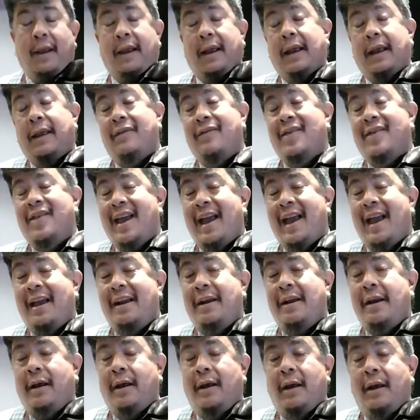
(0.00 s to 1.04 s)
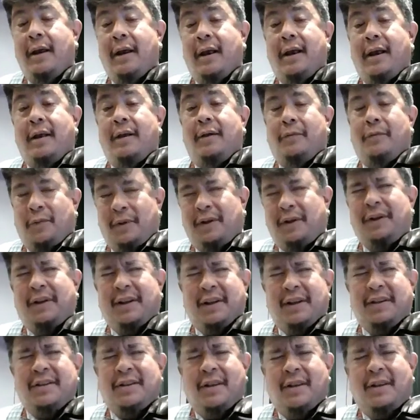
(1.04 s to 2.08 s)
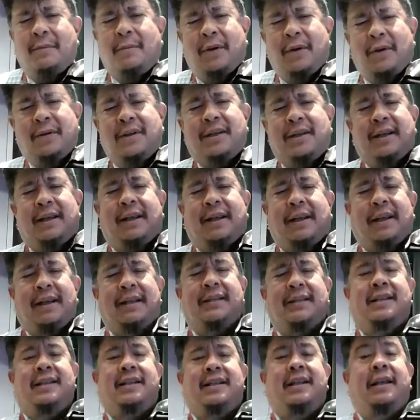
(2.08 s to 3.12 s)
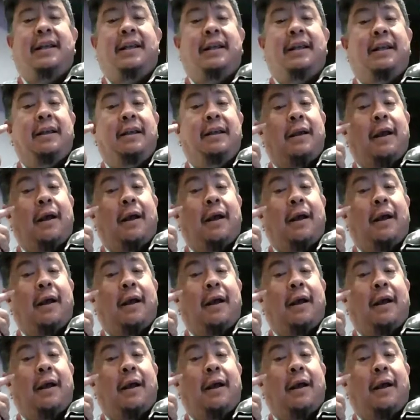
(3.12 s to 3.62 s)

and then we'll look into the music and see.